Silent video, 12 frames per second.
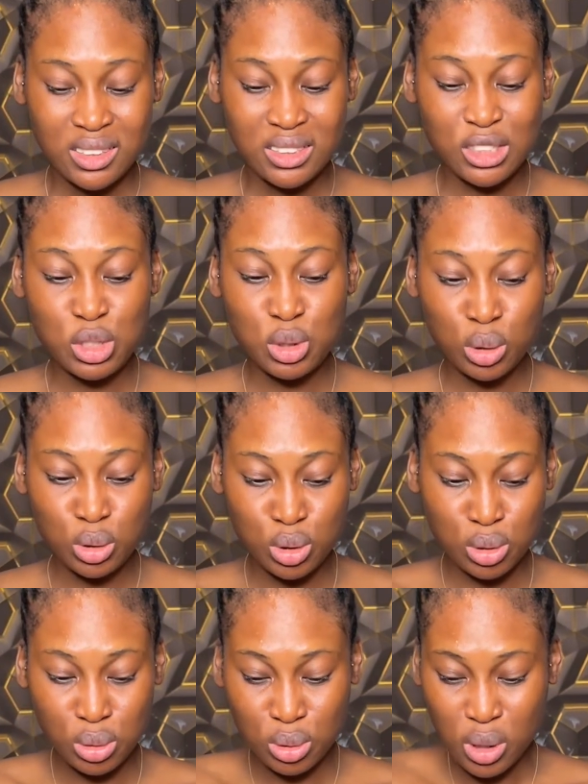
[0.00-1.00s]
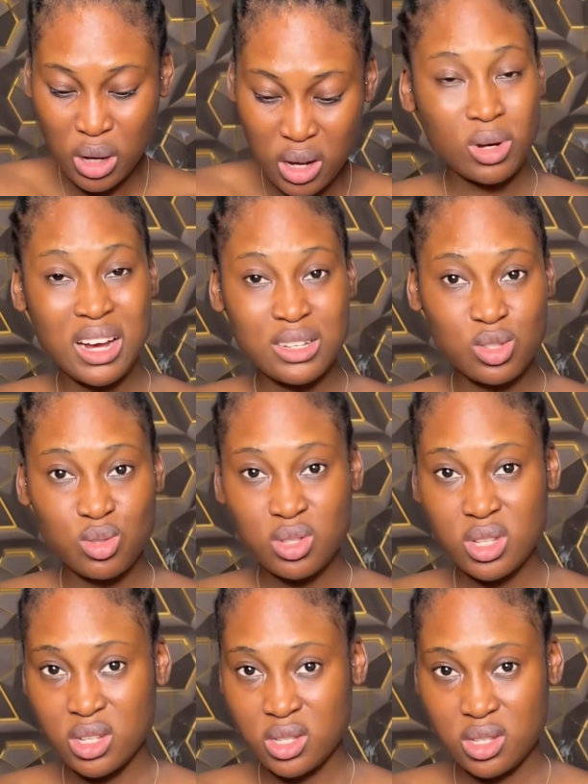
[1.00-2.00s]
soju has no
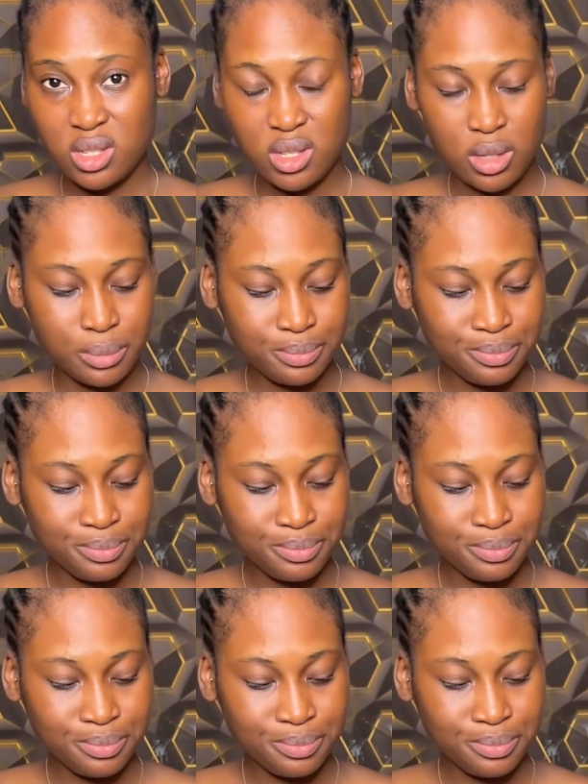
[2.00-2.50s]
taste.